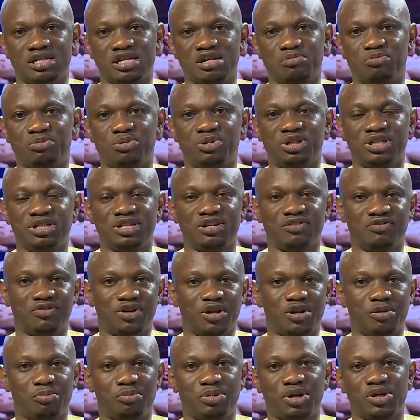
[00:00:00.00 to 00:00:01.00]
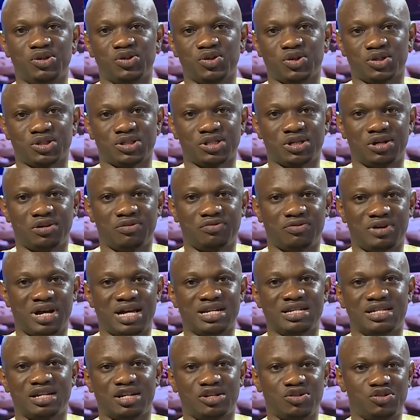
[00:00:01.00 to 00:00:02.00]
Keep developing yourself,
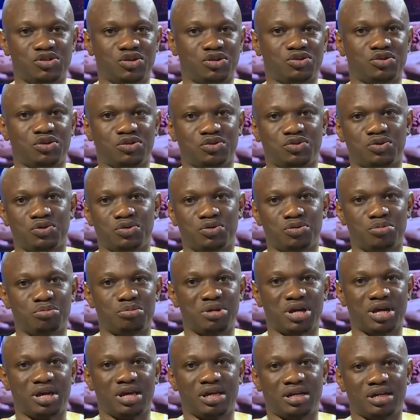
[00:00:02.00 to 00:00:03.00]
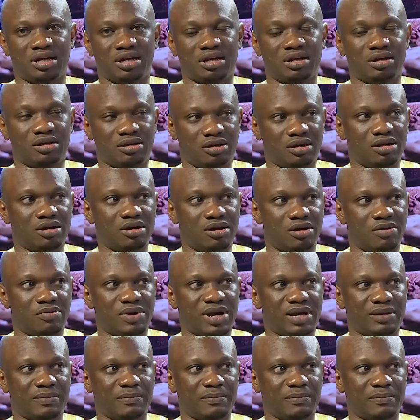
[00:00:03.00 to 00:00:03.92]
and then you're just going to make it. All right.